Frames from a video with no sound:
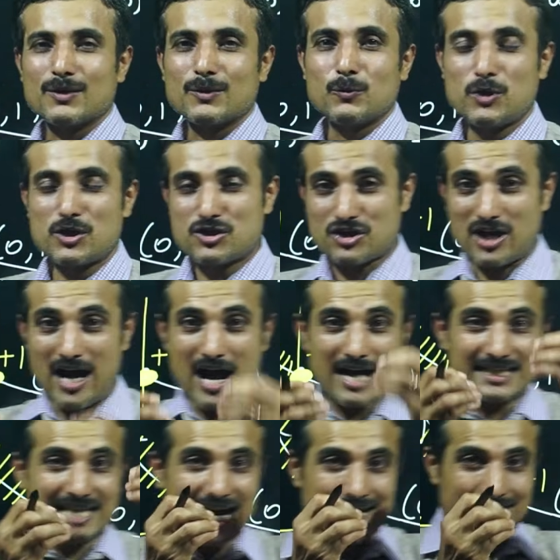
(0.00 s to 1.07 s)
which
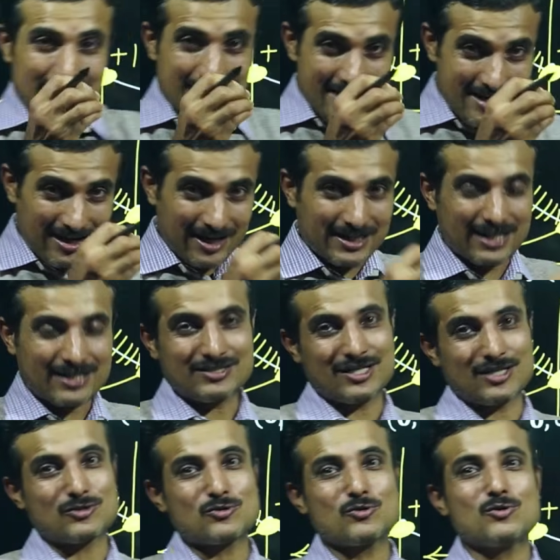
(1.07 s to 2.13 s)
are directly
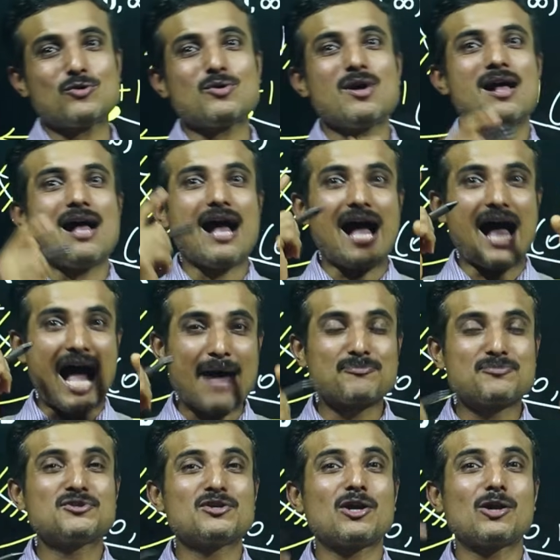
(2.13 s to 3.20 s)
connected to
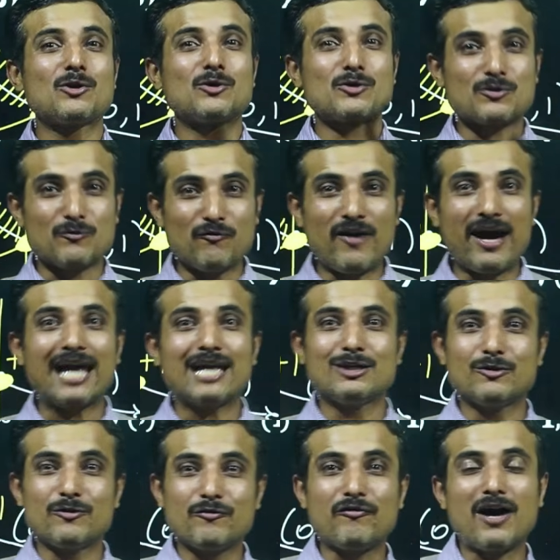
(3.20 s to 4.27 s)
absolute
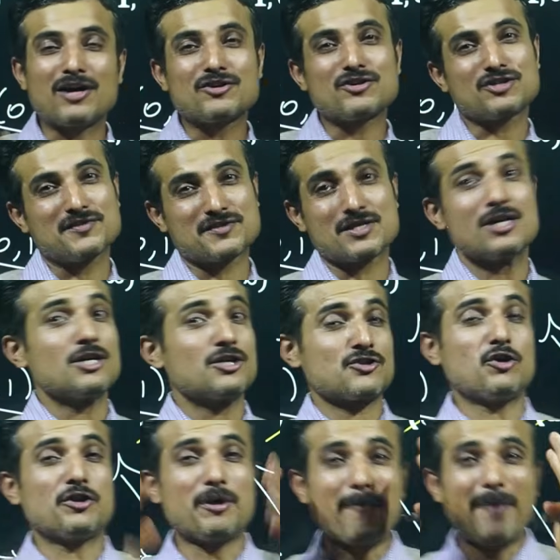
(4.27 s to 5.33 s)
value functions.
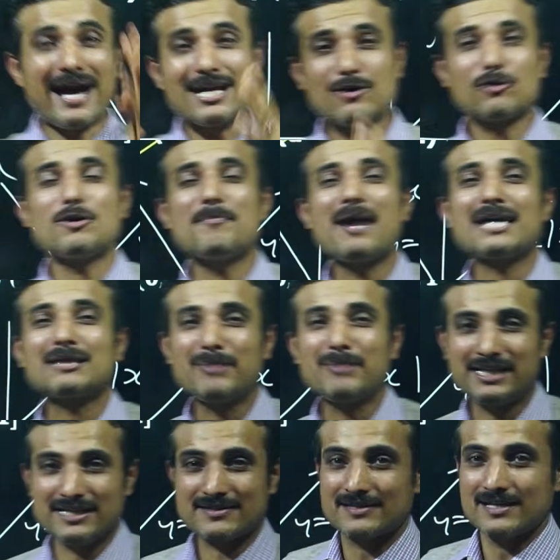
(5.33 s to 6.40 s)
So the micro
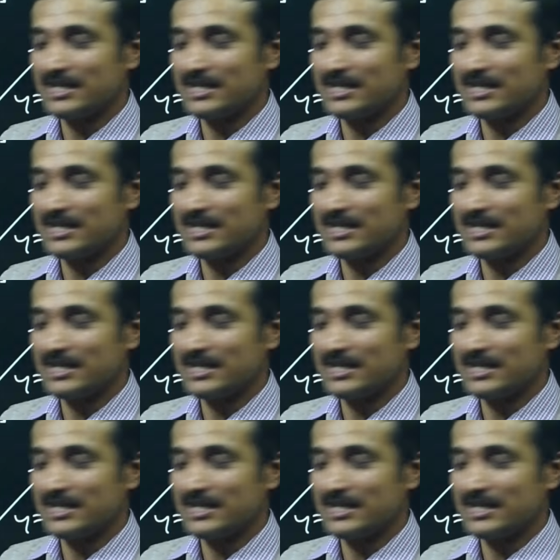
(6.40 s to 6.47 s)
mathematics